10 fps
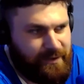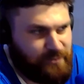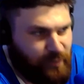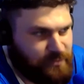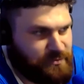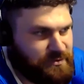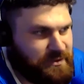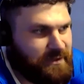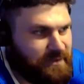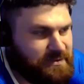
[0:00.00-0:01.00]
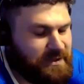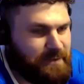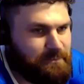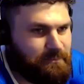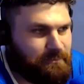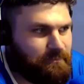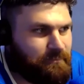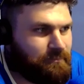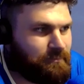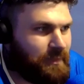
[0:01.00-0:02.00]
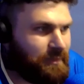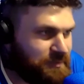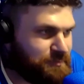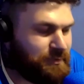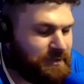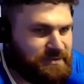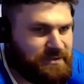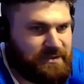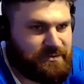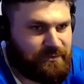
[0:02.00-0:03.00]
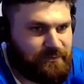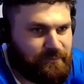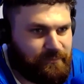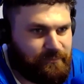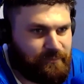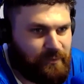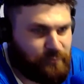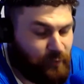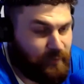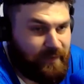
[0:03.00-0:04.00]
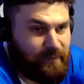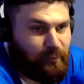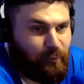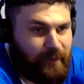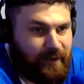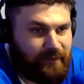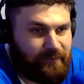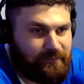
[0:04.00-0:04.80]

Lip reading: It's nice to see the team this pre-season trying to get the ball back.